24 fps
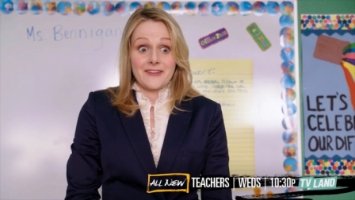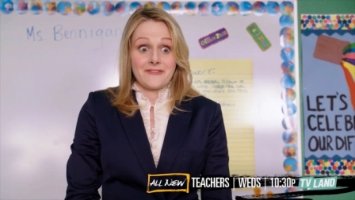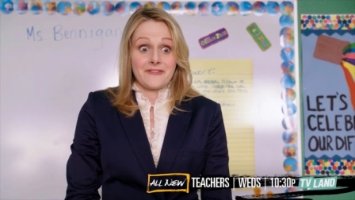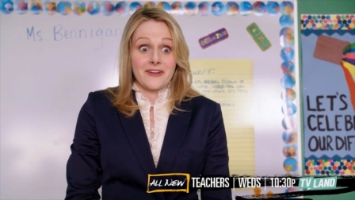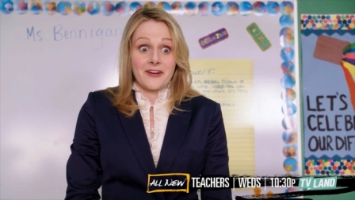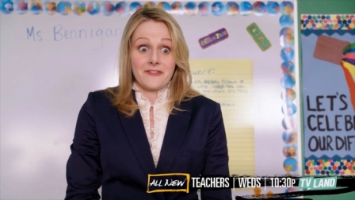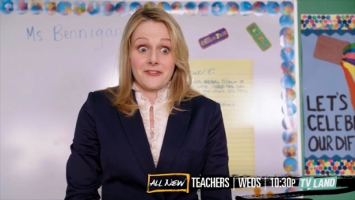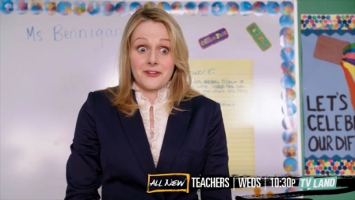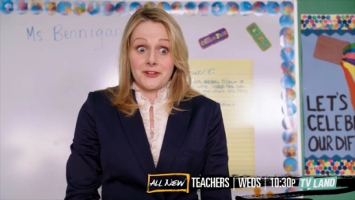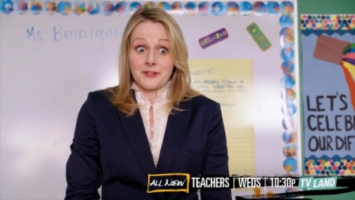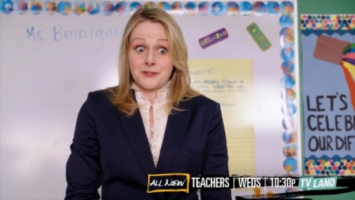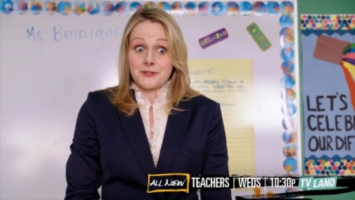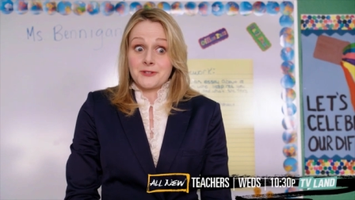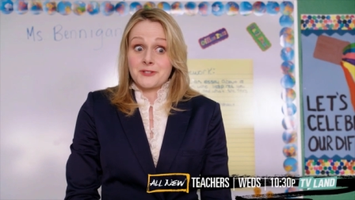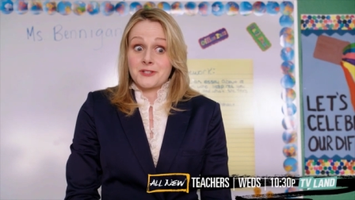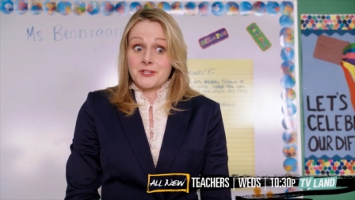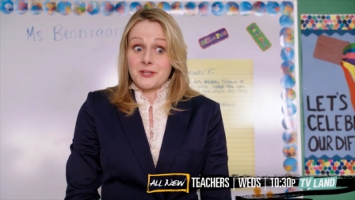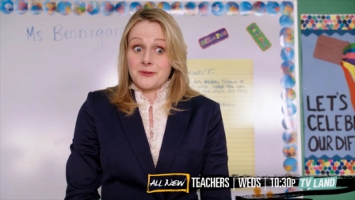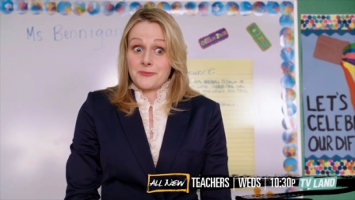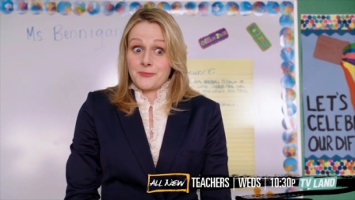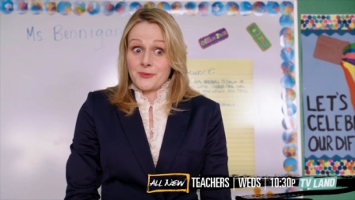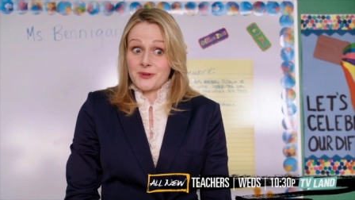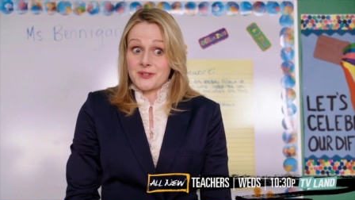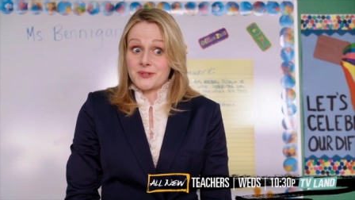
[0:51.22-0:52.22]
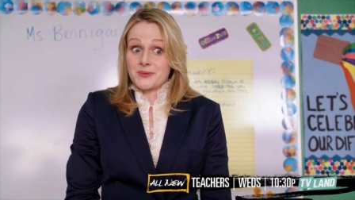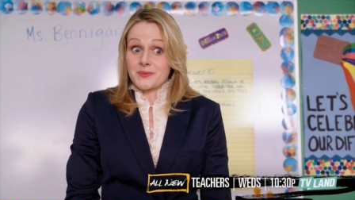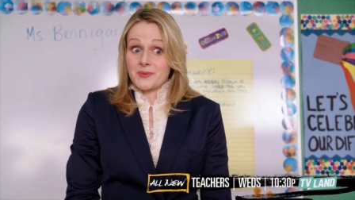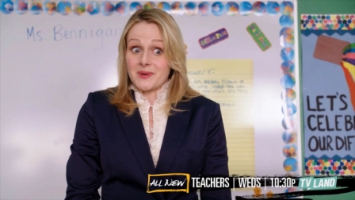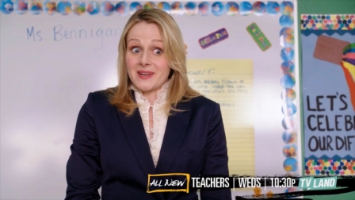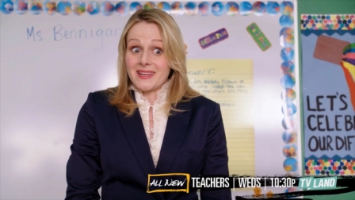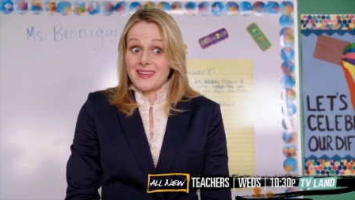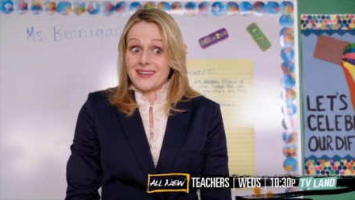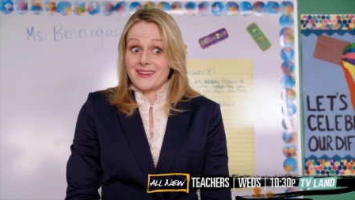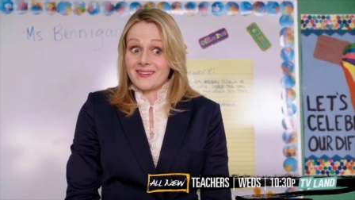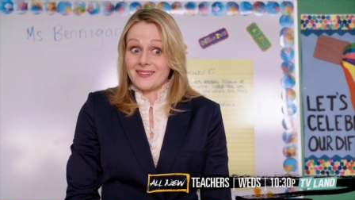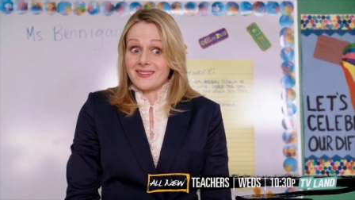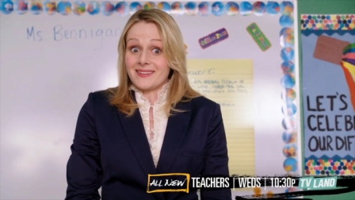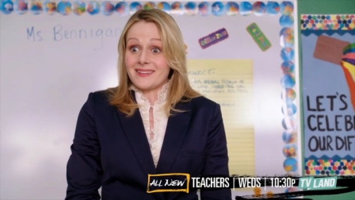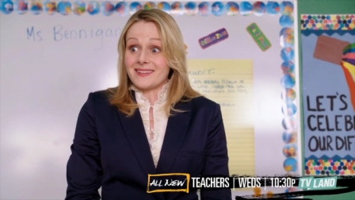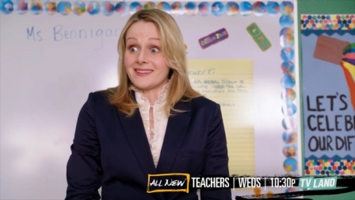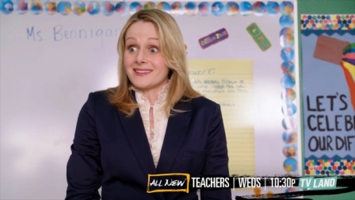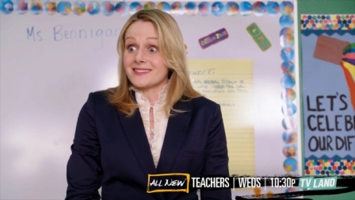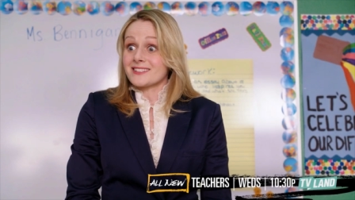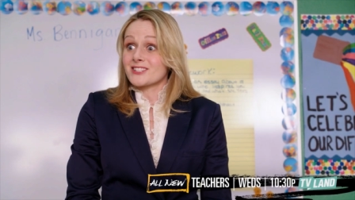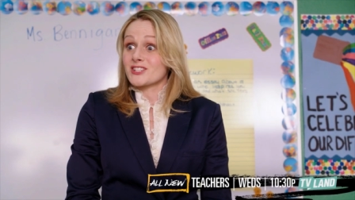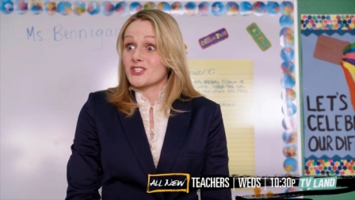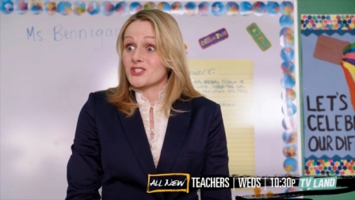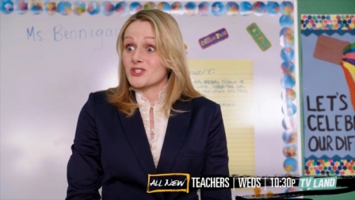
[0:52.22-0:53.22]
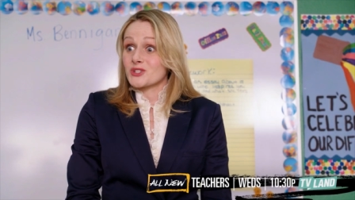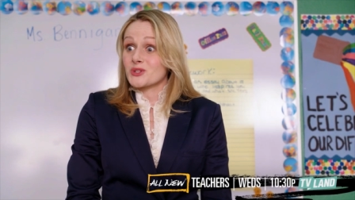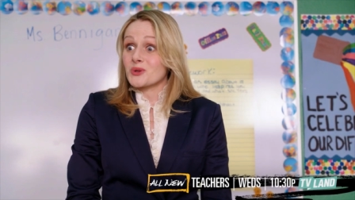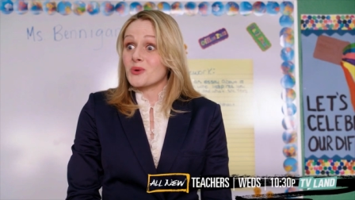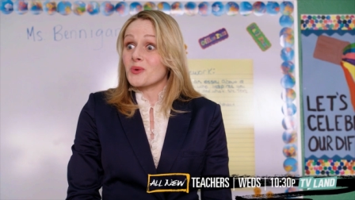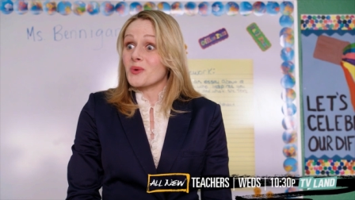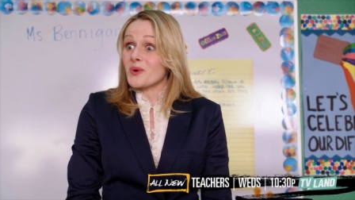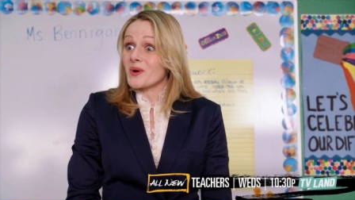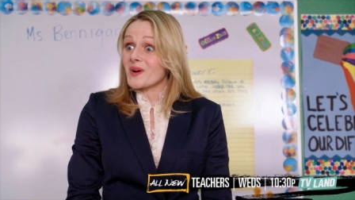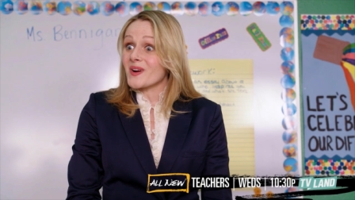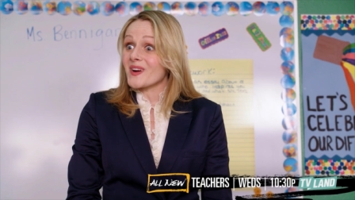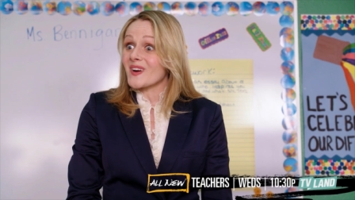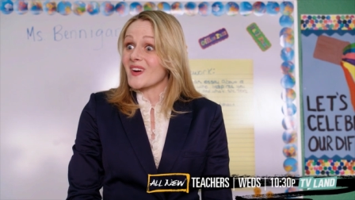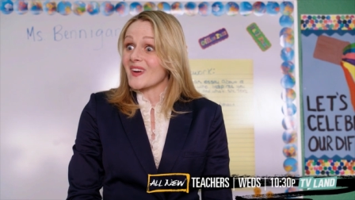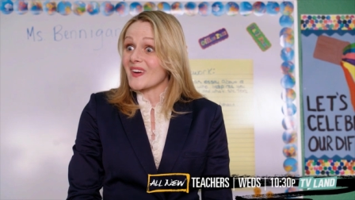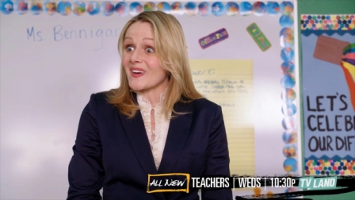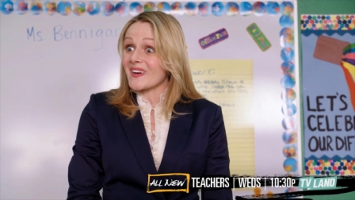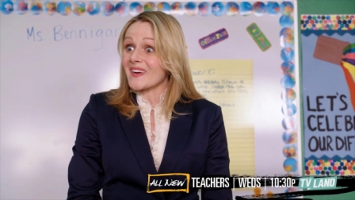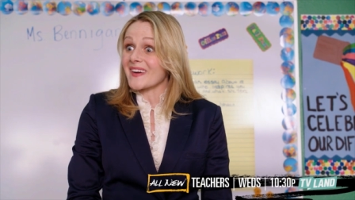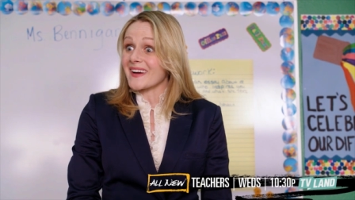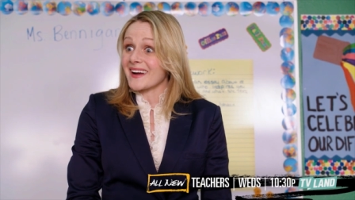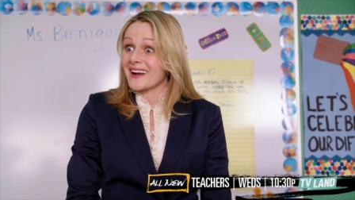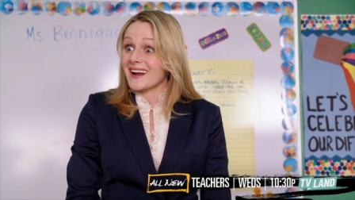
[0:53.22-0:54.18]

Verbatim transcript: If evolution was real, sure.